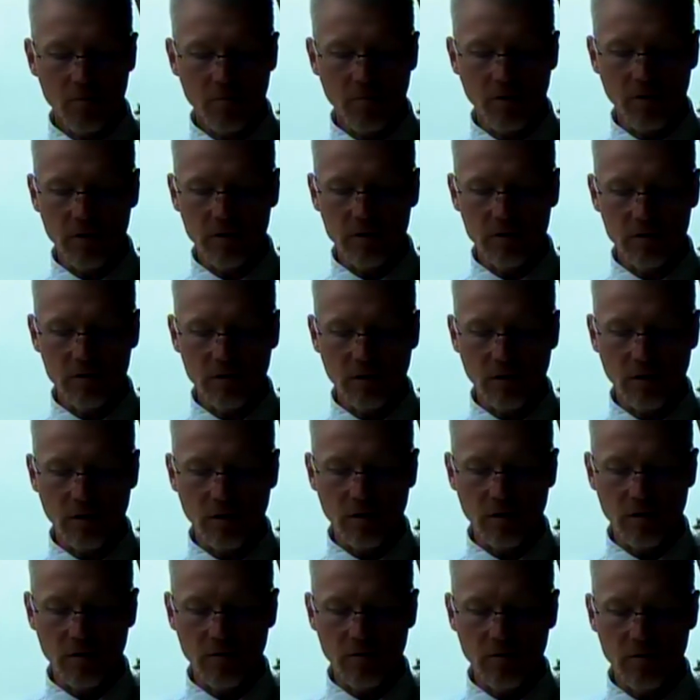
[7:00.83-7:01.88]
But
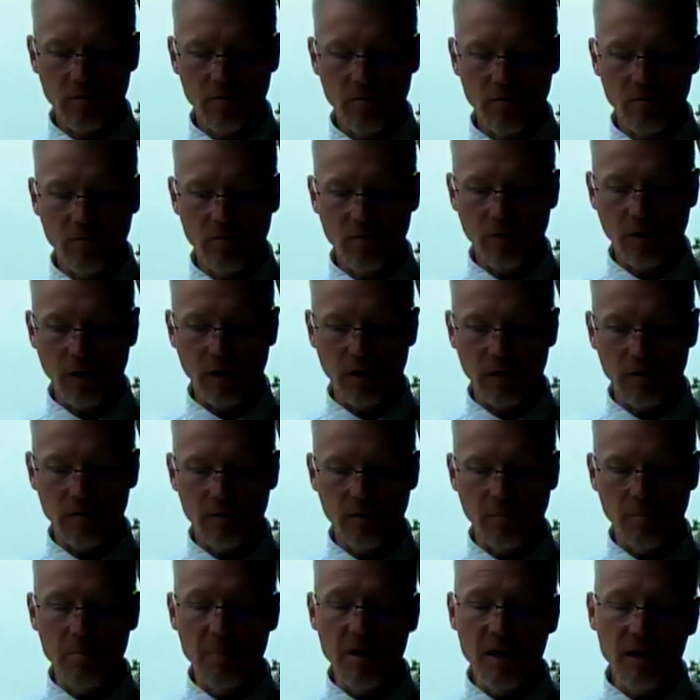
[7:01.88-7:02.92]

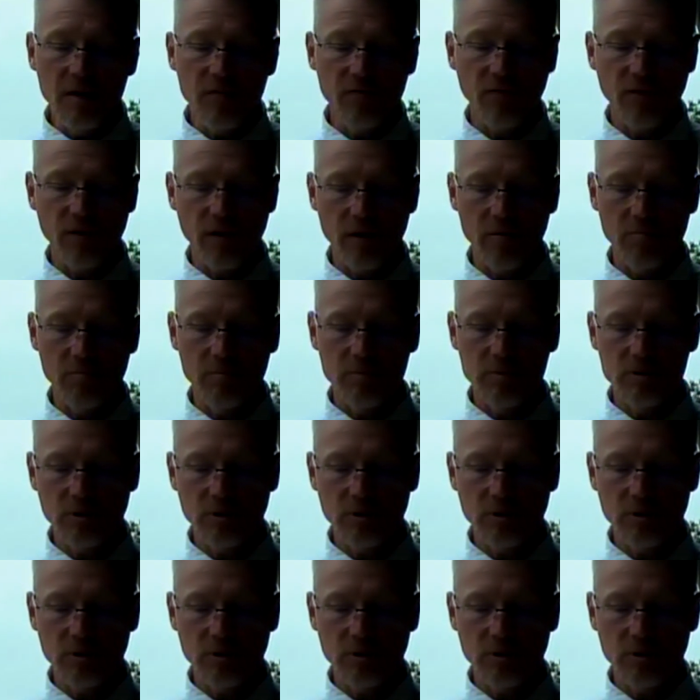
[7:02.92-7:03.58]
the benefit,